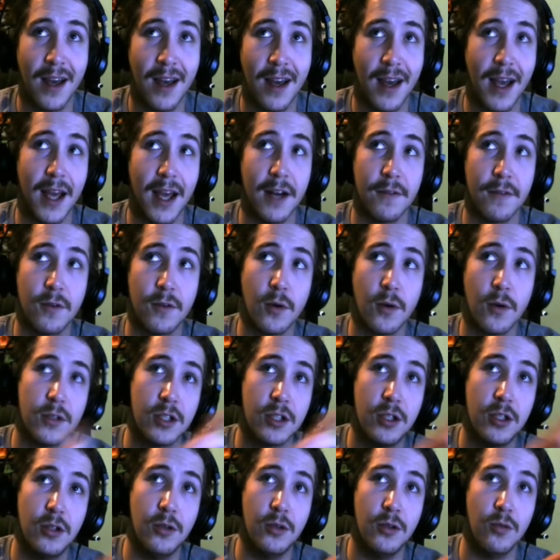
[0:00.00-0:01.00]
And, of
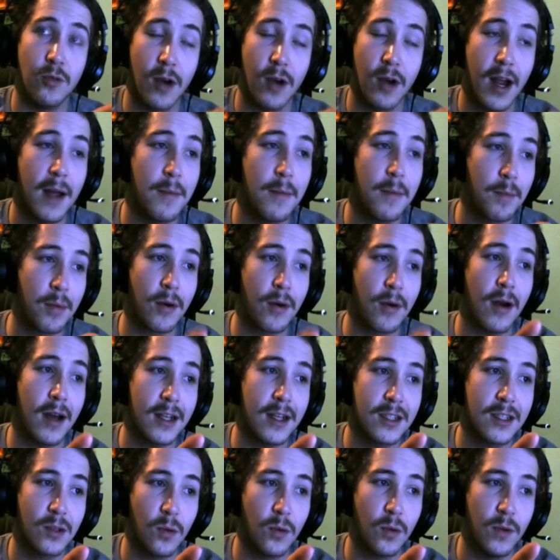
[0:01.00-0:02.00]
course, 2 Rhyme
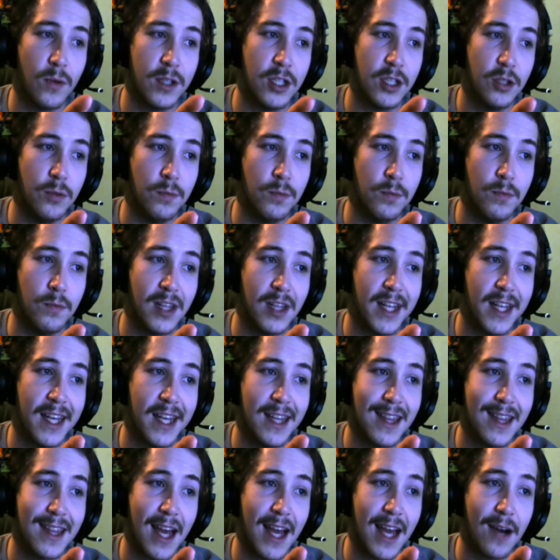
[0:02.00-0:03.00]
procs, which you
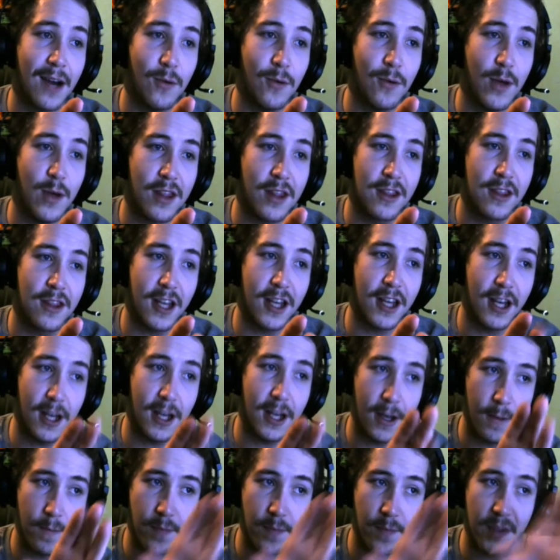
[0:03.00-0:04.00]
link that with
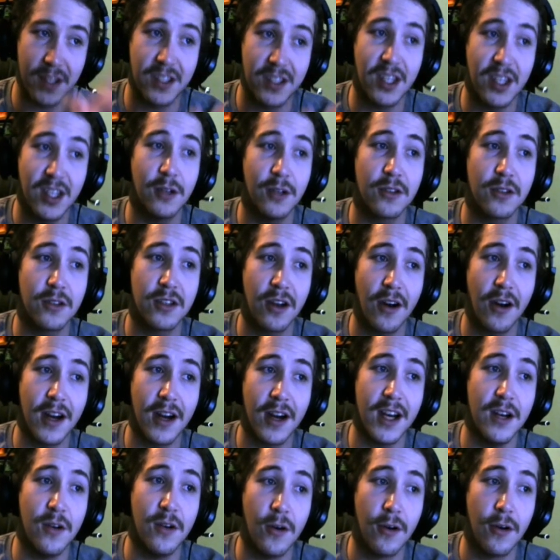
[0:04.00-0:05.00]
the single
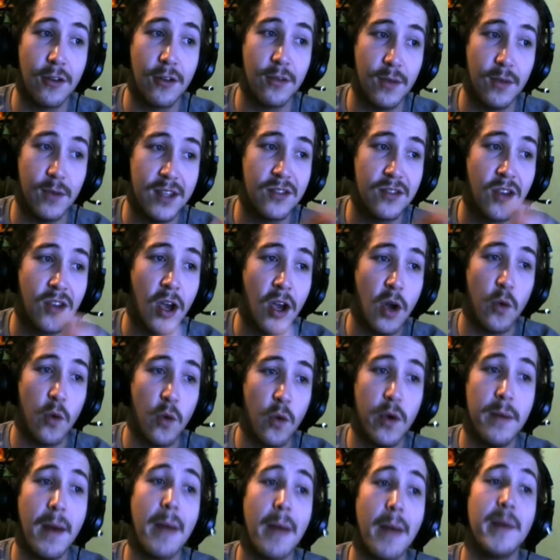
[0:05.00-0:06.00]
target North Winds.
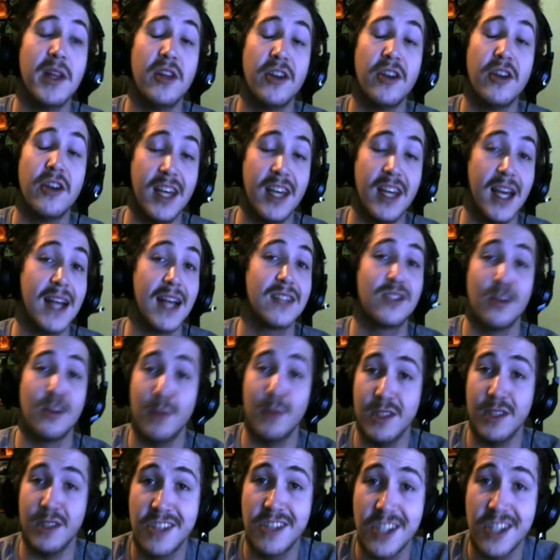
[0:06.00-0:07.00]
We might be looking at some
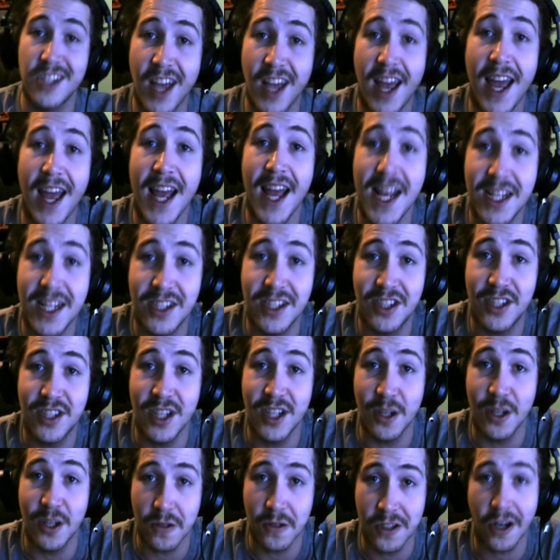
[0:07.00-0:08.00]
insane
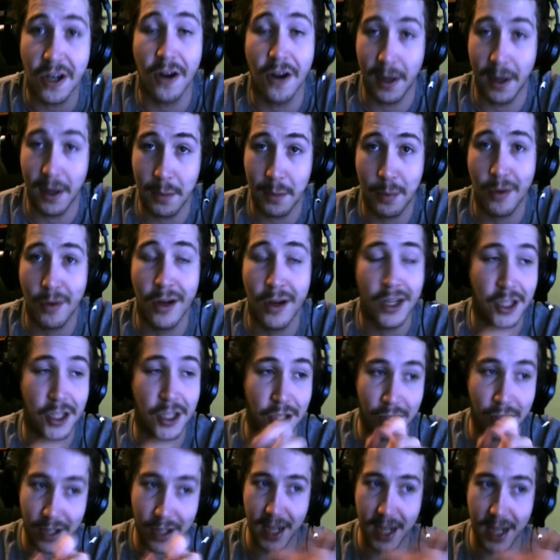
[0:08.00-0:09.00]
single target
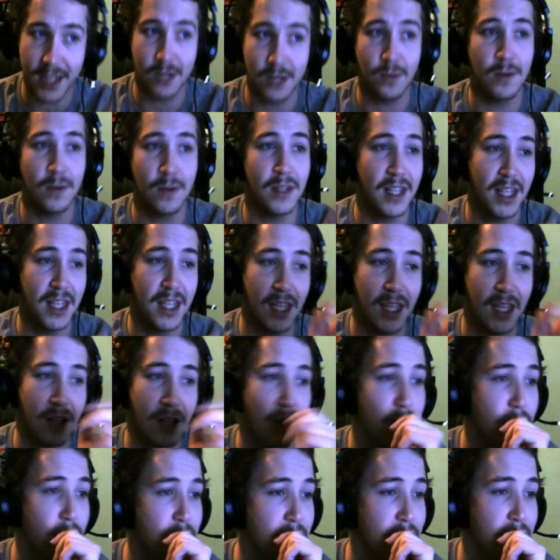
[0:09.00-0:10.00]
pressure, guys, when linking
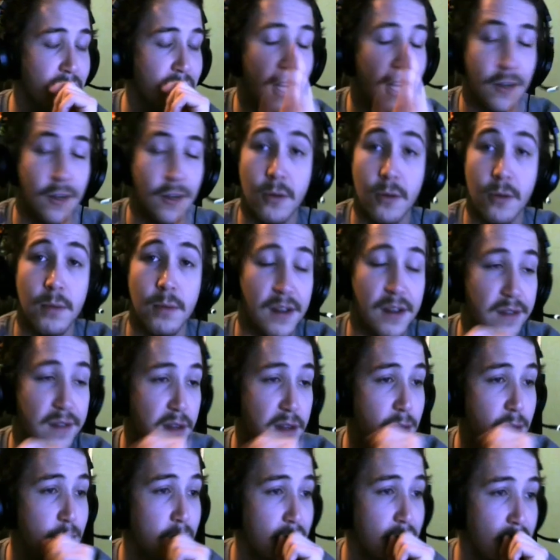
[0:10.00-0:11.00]
all those together in
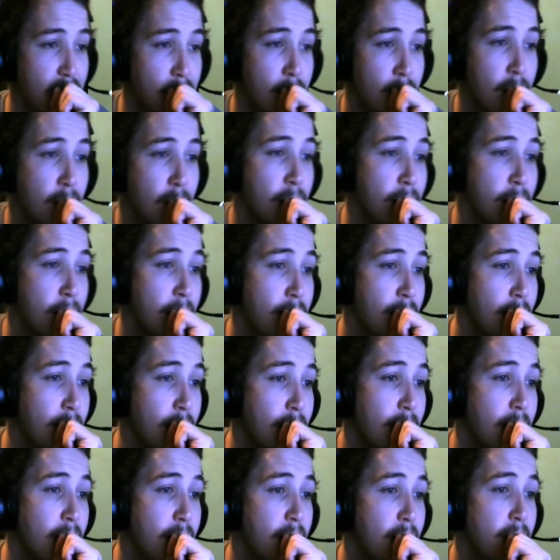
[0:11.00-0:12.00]
PvP.
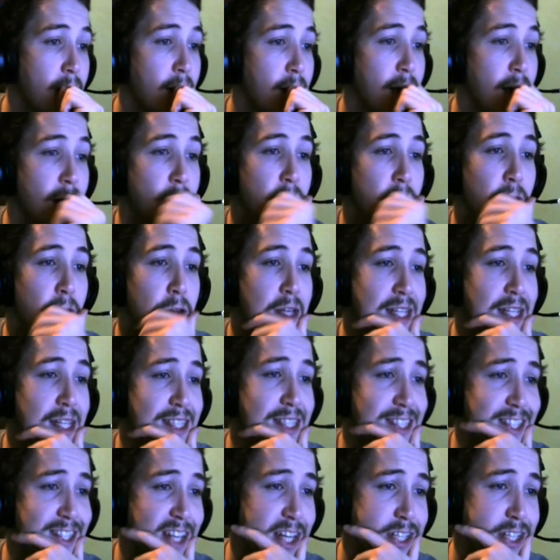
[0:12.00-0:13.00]
And Unholy
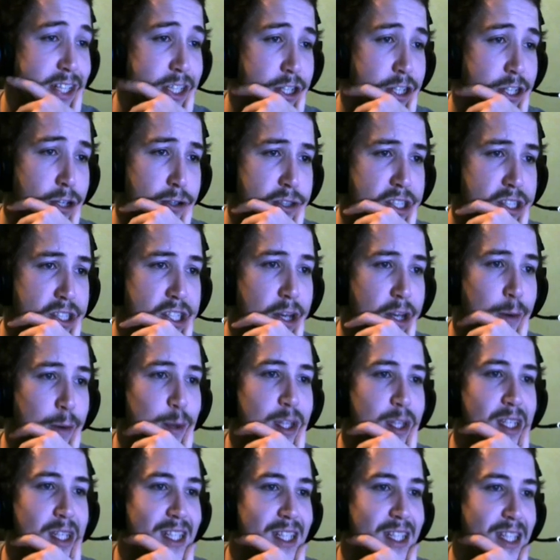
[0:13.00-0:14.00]
gets Deathstone,
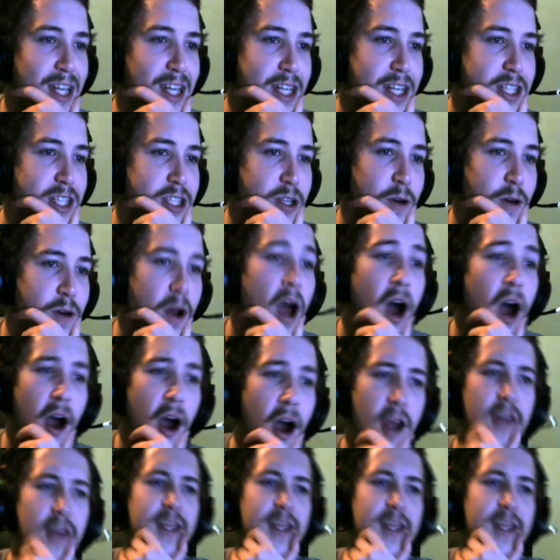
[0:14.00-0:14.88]
summons a Deathstone. Are you